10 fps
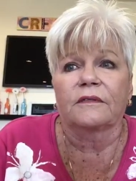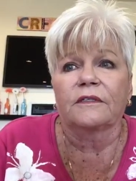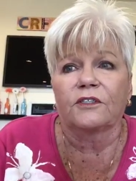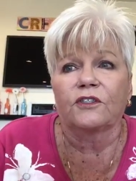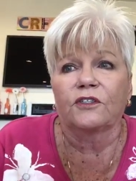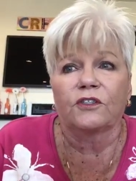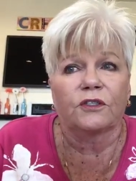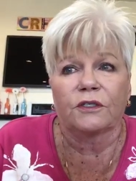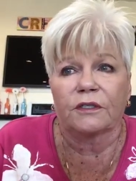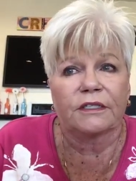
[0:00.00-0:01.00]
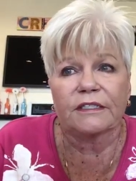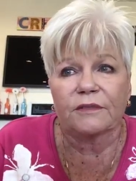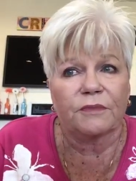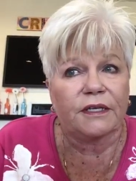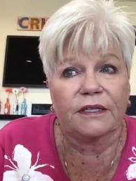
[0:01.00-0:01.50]

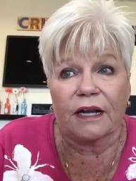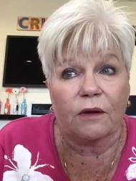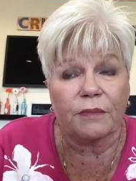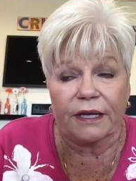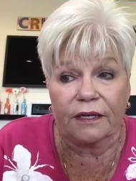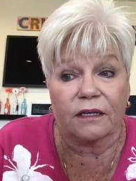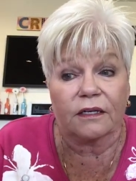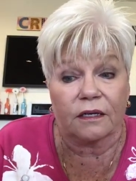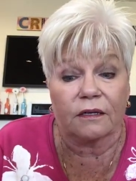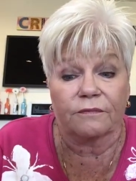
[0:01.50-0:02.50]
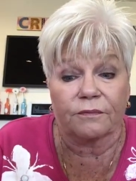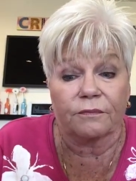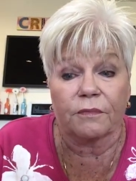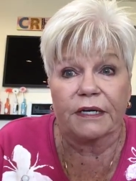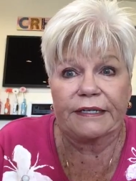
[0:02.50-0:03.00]
that I'll make
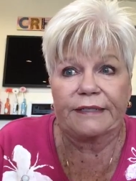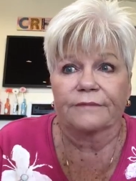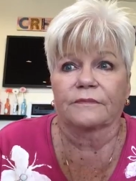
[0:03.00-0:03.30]
money.